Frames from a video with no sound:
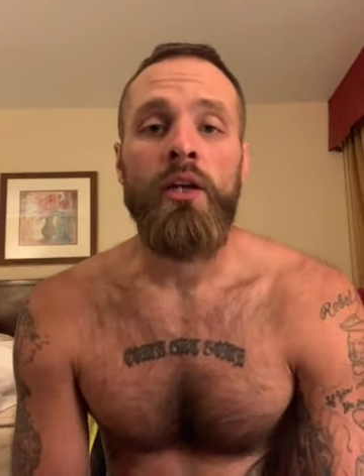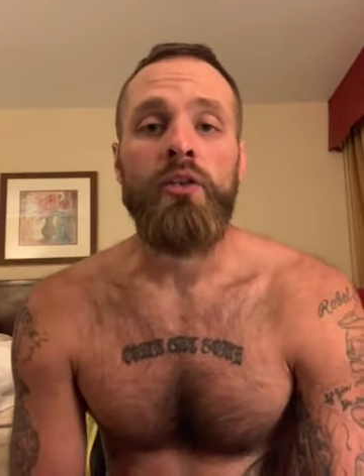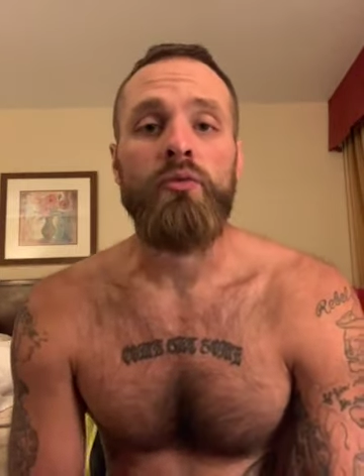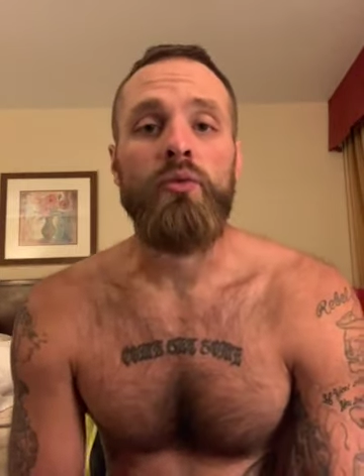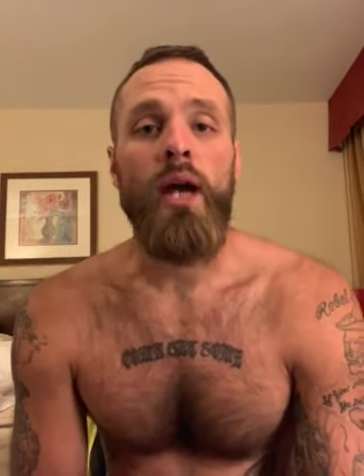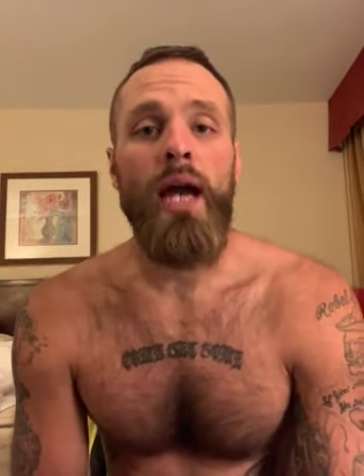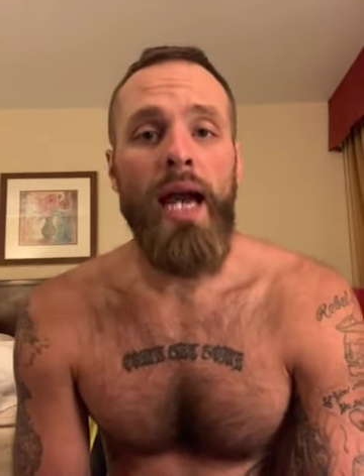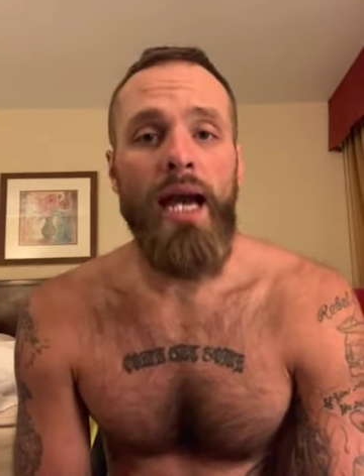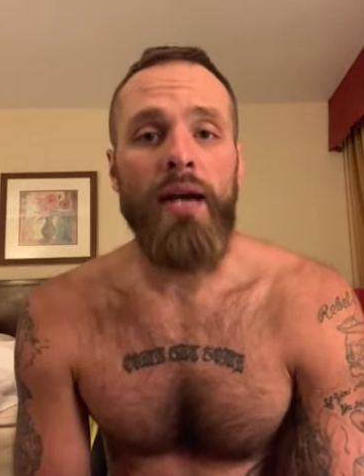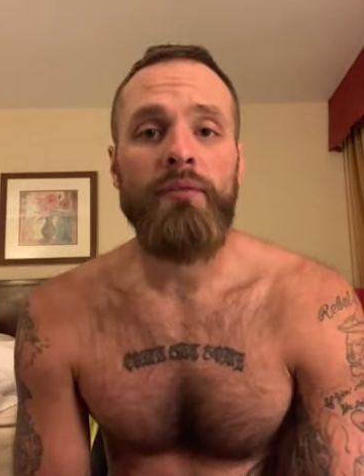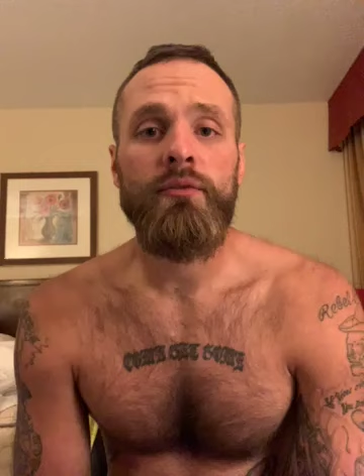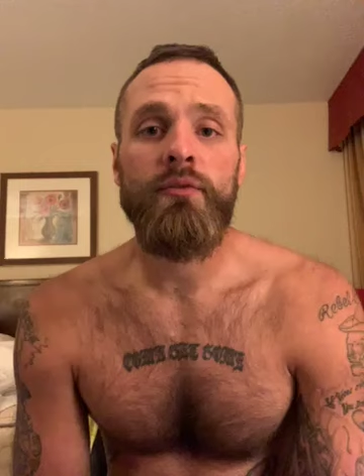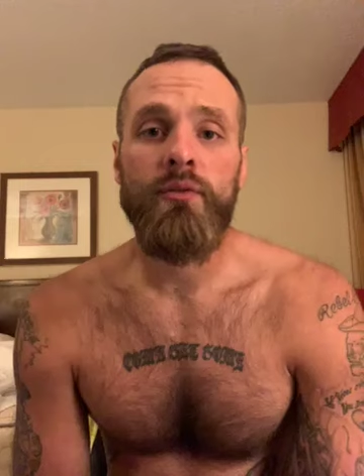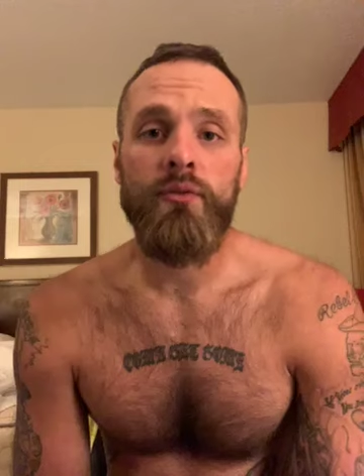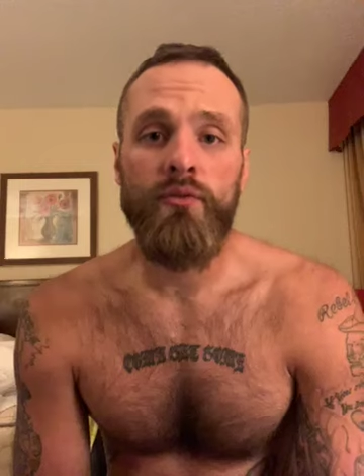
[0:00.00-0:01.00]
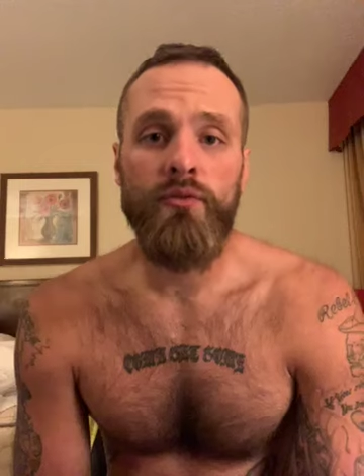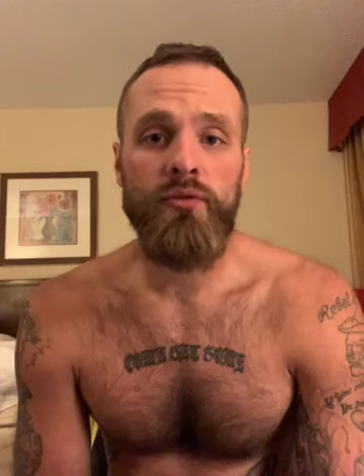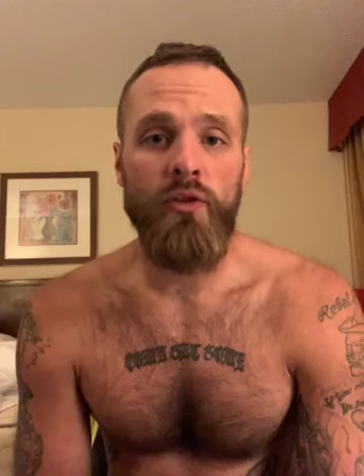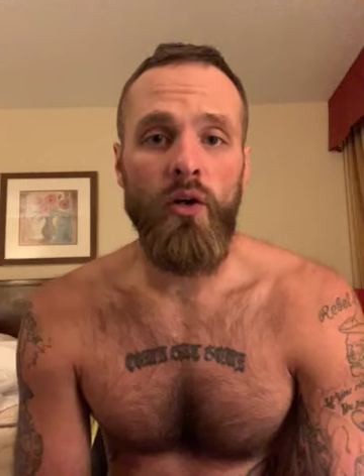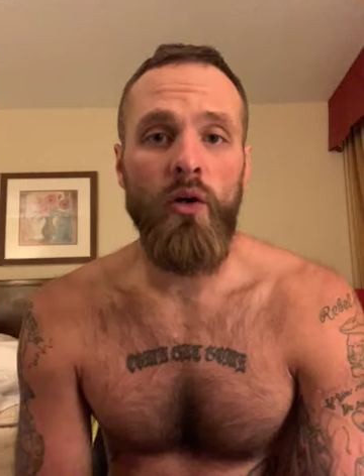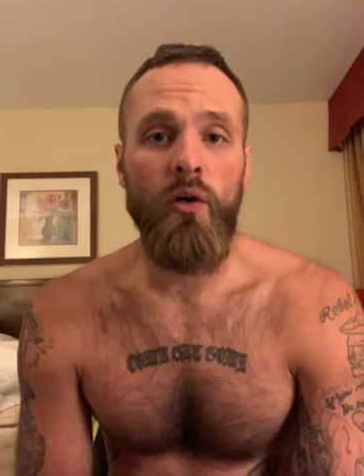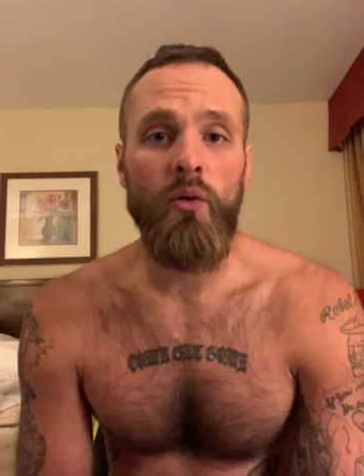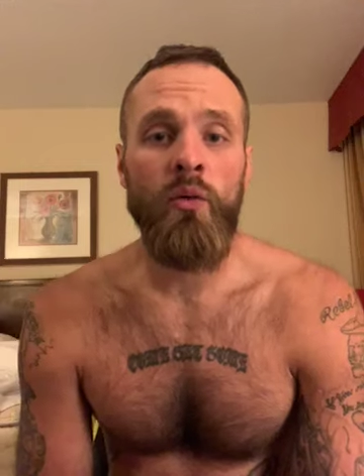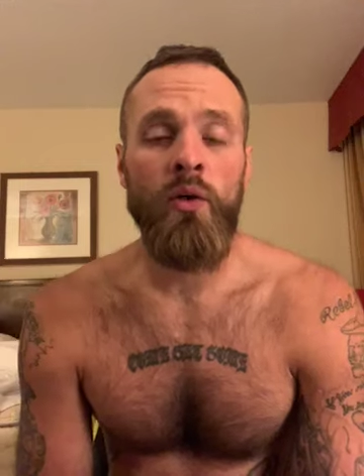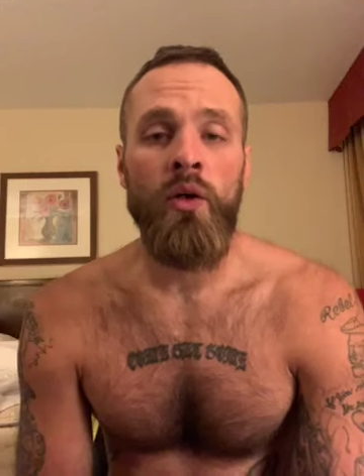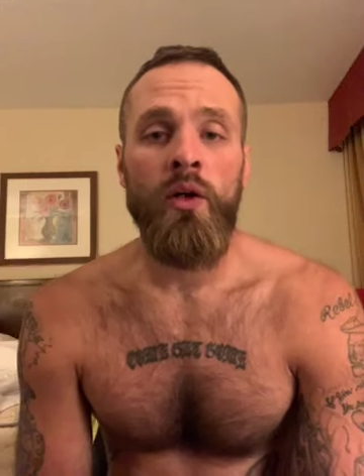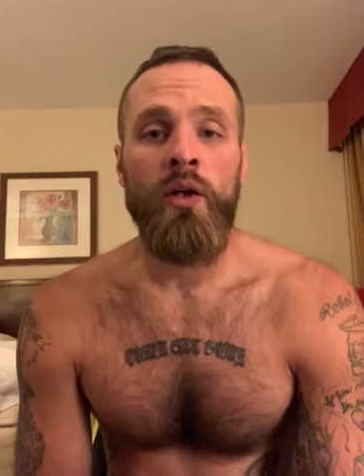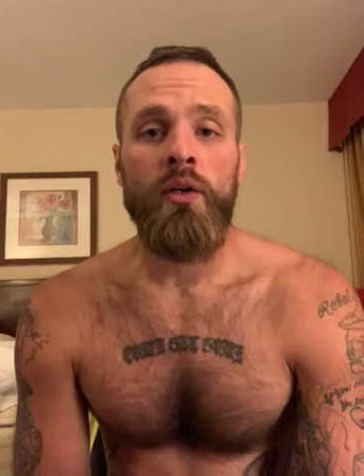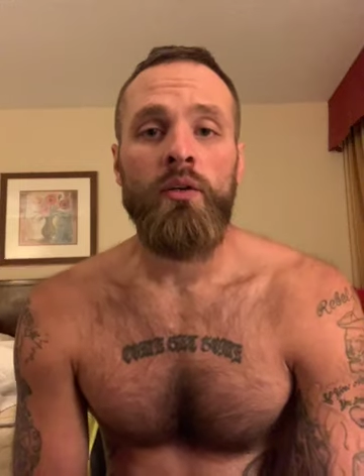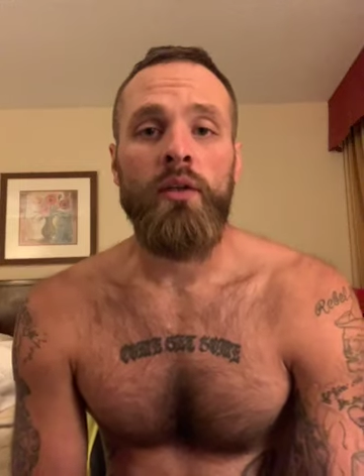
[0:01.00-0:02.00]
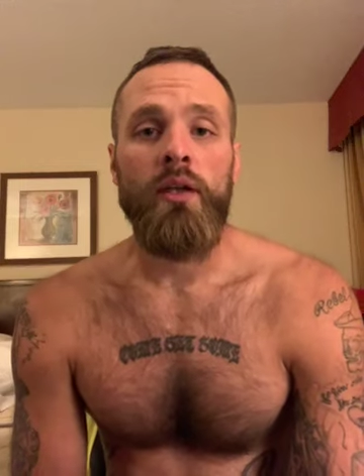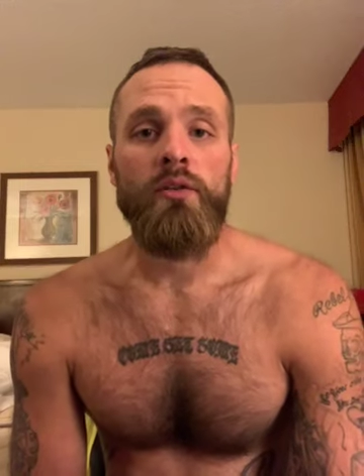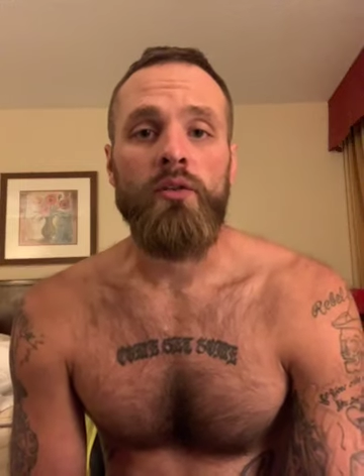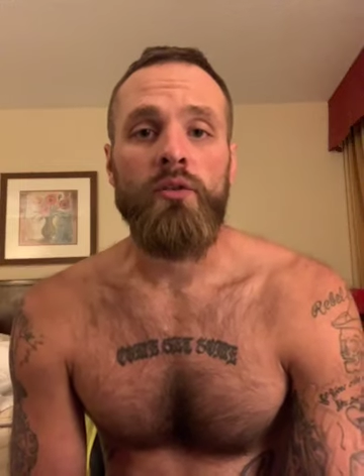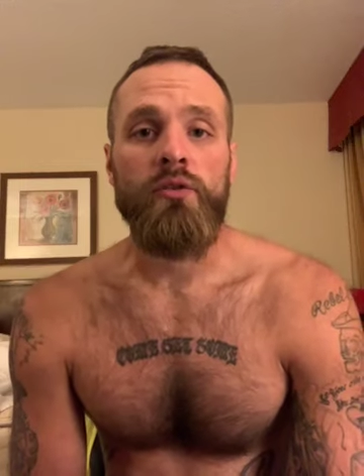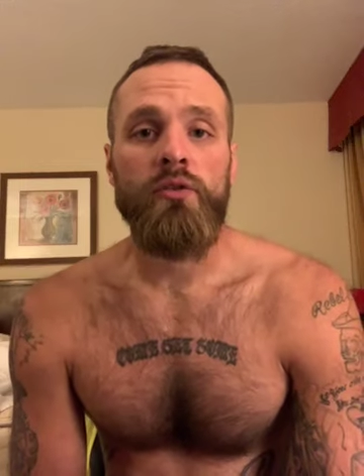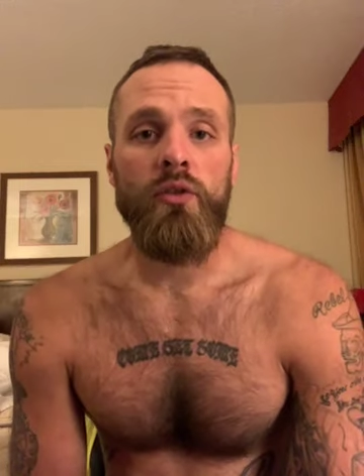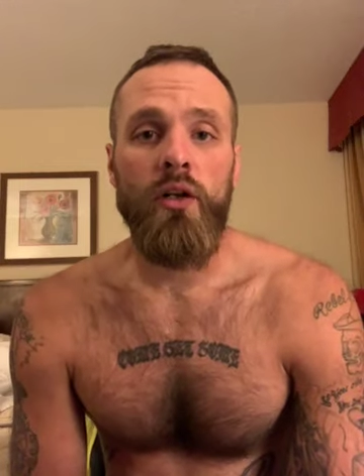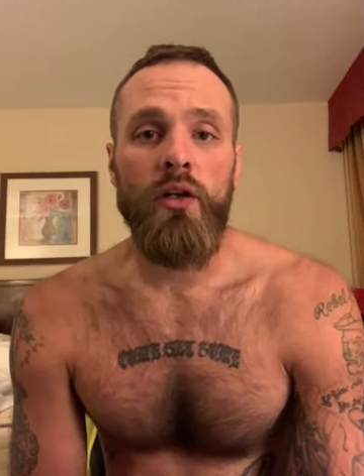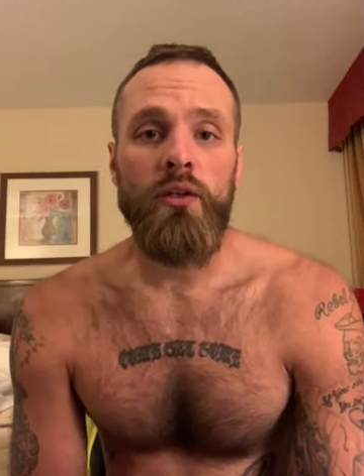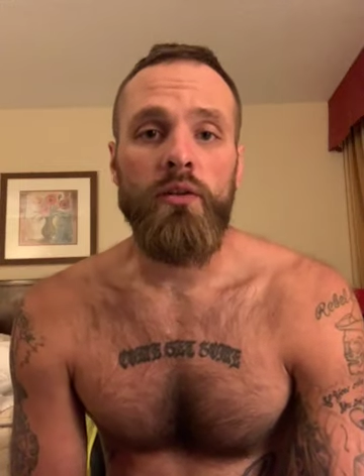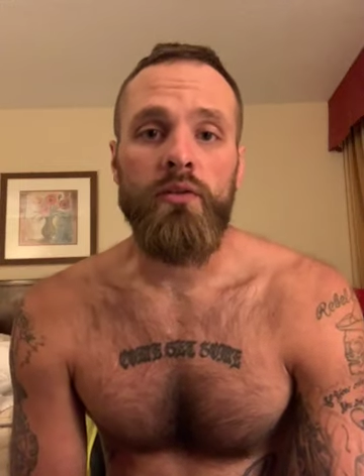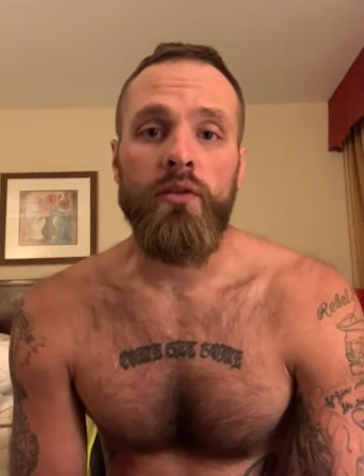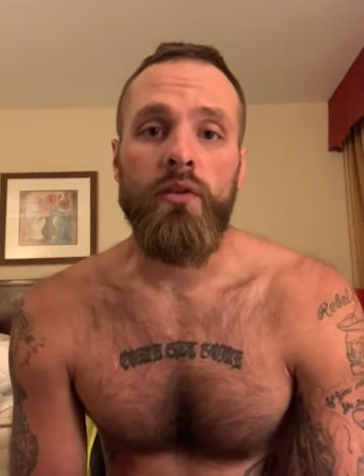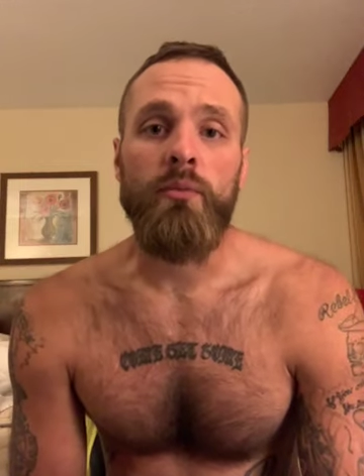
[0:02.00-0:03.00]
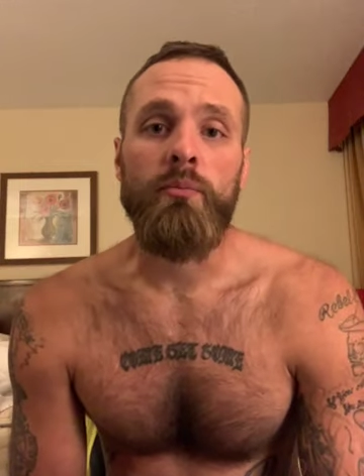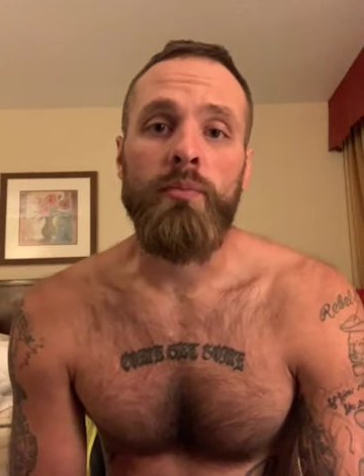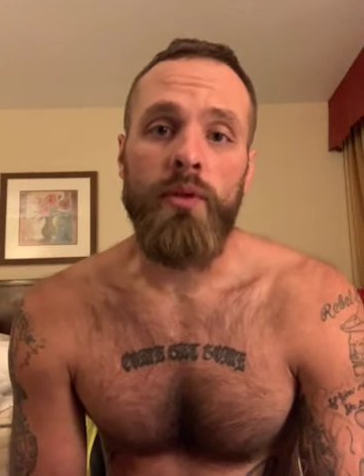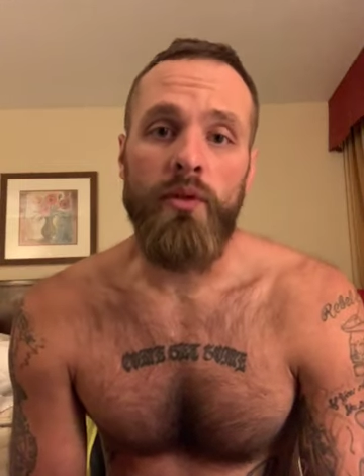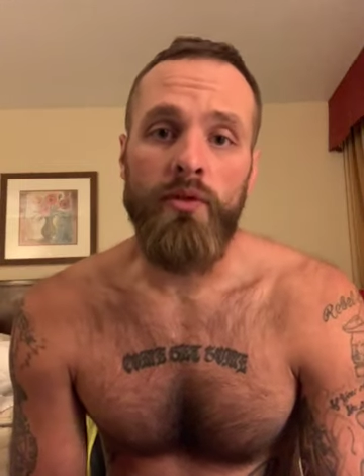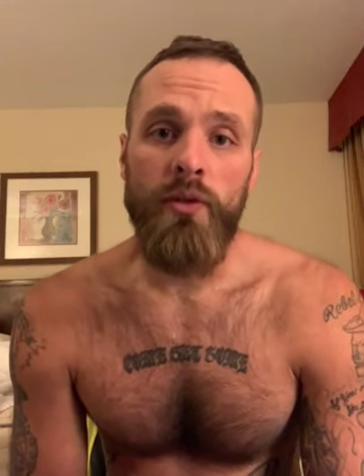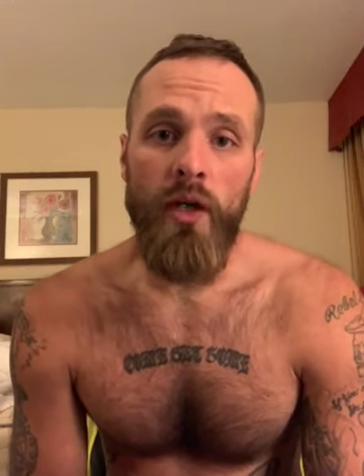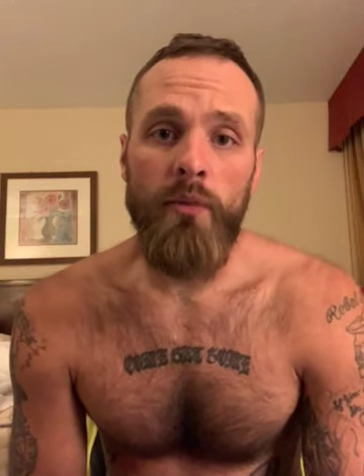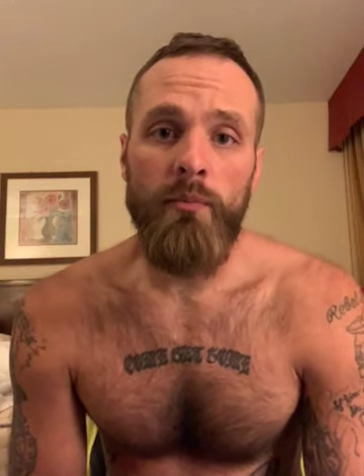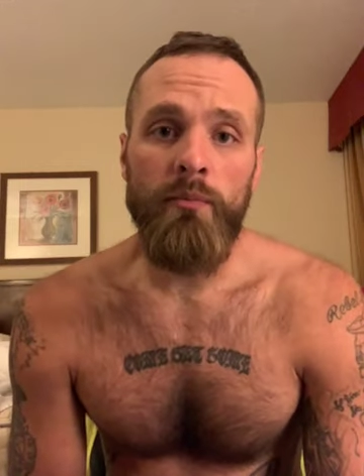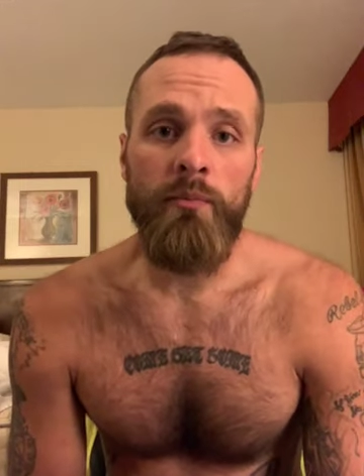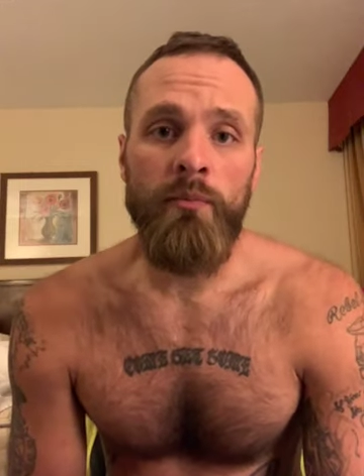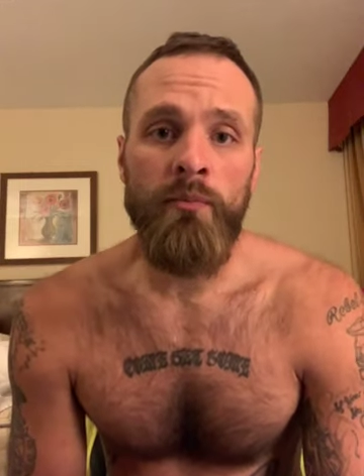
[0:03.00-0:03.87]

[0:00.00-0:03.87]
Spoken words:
You have to show that your truck is going to build up.